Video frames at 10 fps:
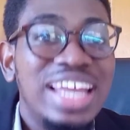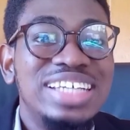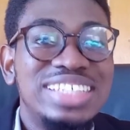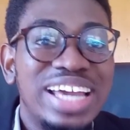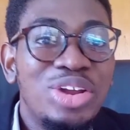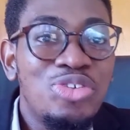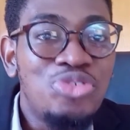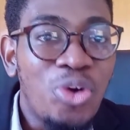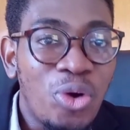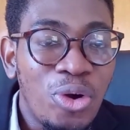And then second
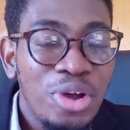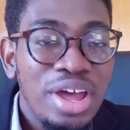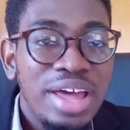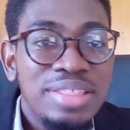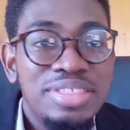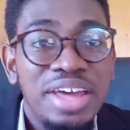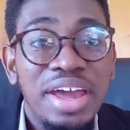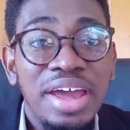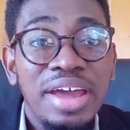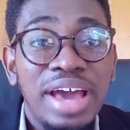of all,
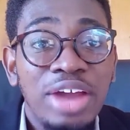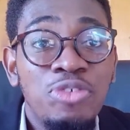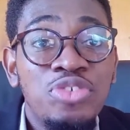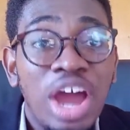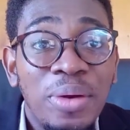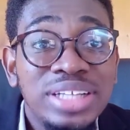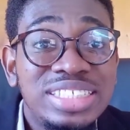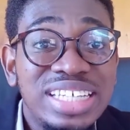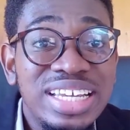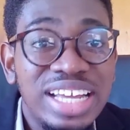the kind of
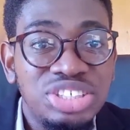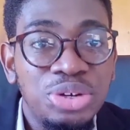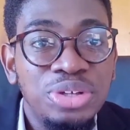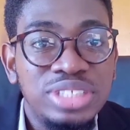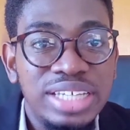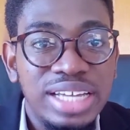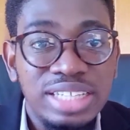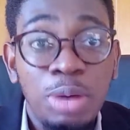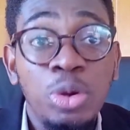guarantee that you're going to get.